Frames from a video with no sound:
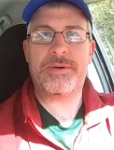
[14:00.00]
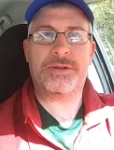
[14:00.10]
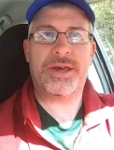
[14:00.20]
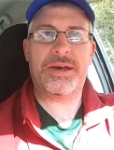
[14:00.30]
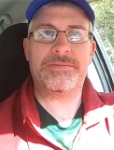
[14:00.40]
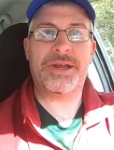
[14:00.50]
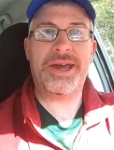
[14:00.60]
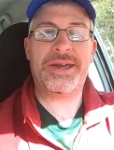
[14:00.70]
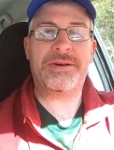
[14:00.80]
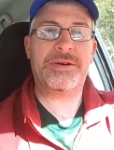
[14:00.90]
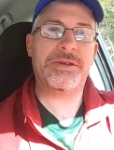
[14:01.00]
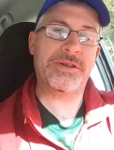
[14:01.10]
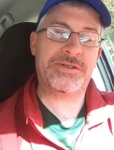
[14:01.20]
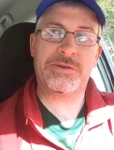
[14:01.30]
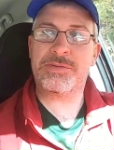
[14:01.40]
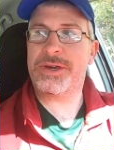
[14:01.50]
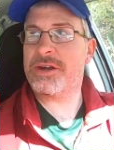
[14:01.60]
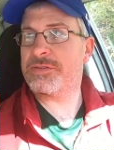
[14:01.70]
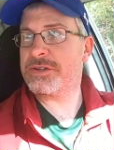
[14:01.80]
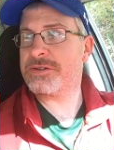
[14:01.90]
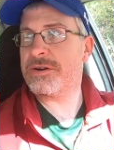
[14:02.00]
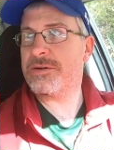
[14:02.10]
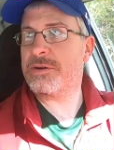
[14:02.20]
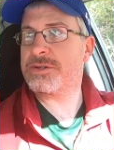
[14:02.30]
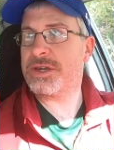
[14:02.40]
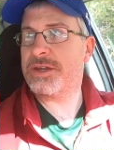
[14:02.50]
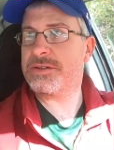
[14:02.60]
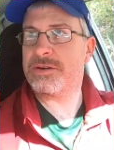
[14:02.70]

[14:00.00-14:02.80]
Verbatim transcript: about that, but hey, as soon as we get off these dirt roads again,